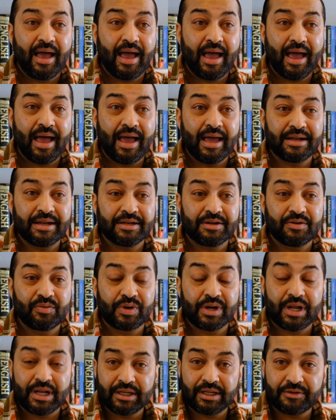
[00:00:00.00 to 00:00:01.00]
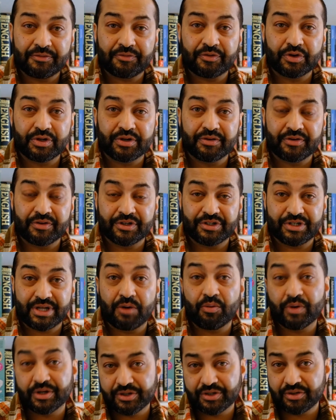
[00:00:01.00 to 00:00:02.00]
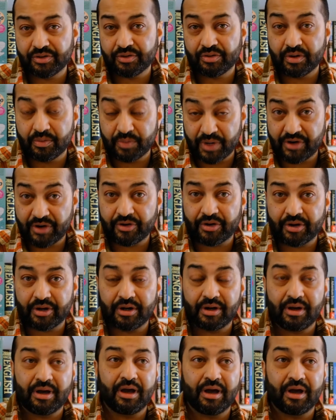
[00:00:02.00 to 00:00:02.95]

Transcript: And when I left for university, I went to America.